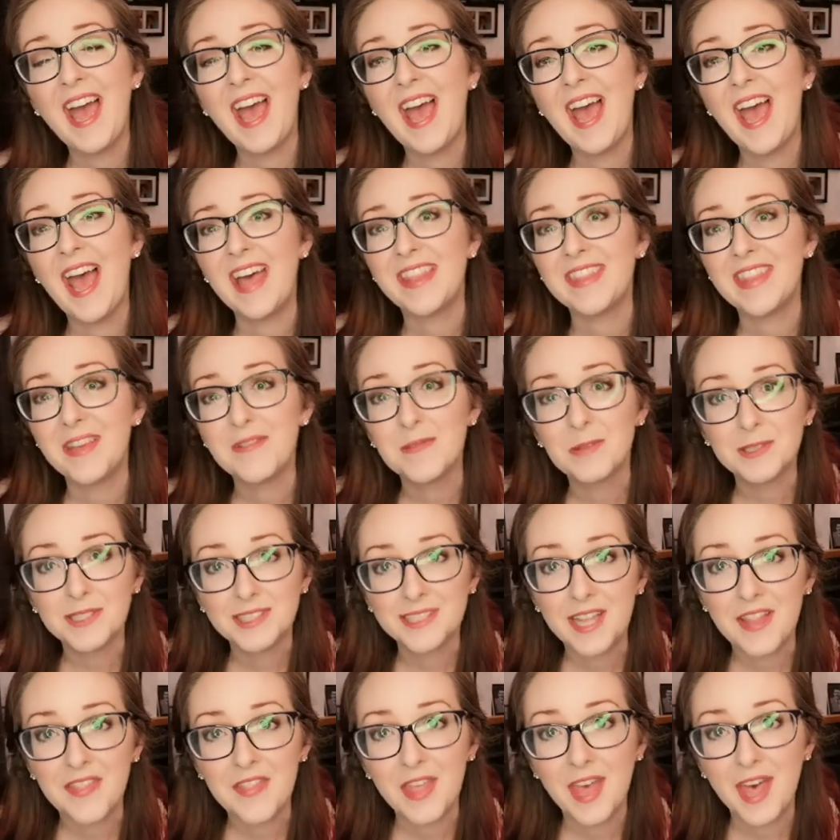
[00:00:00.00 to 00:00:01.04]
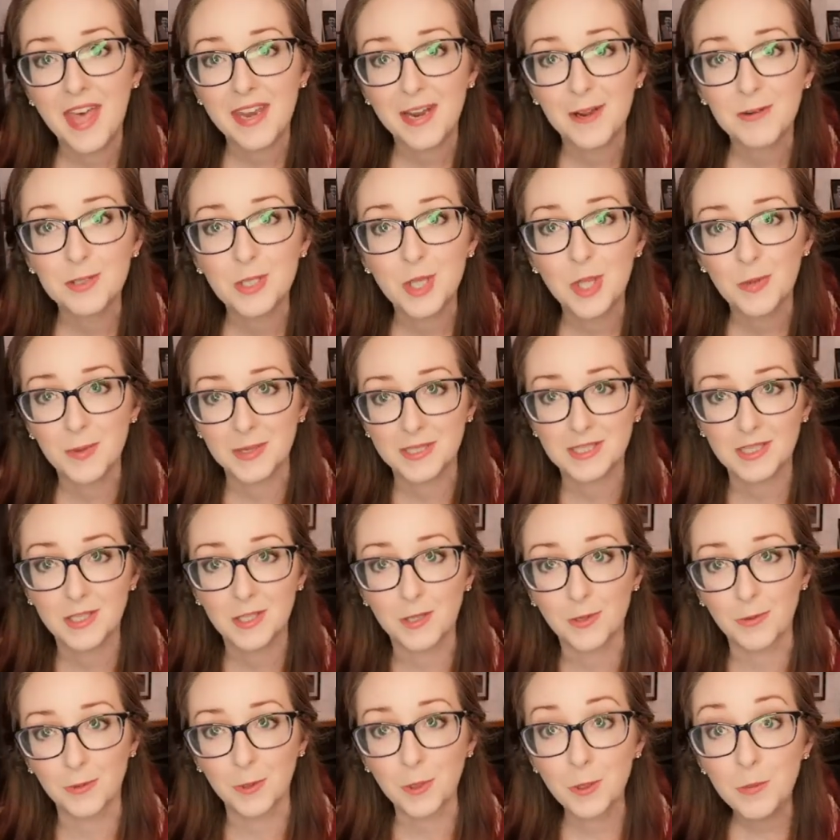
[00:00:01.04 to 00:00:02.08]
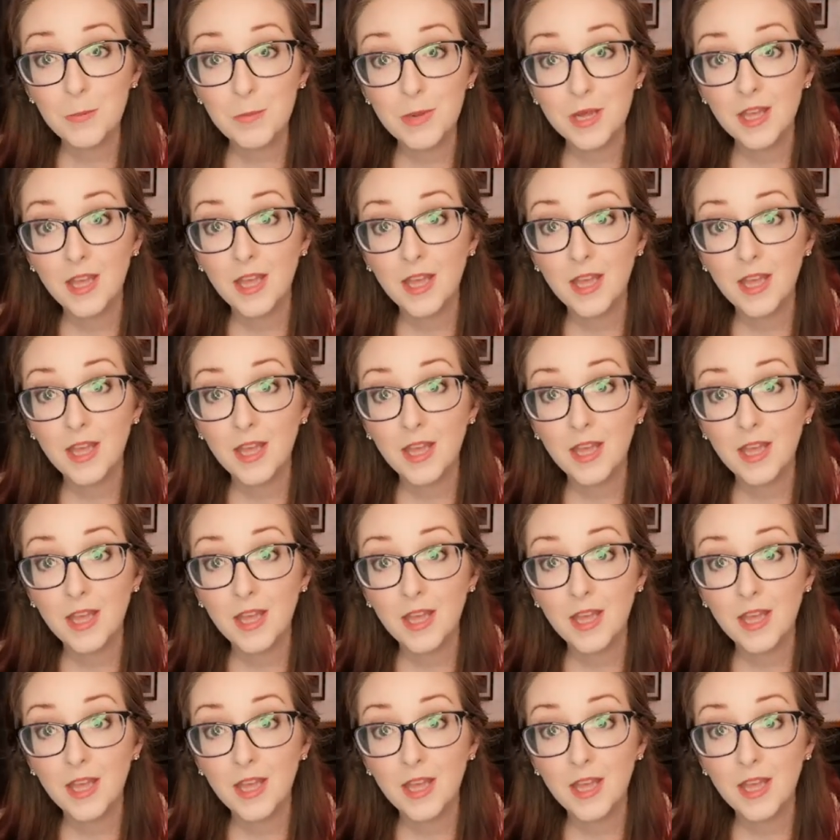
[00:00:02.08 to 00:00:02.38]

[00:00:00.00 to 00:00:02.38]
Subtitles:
and they will send that out to the rest of the group.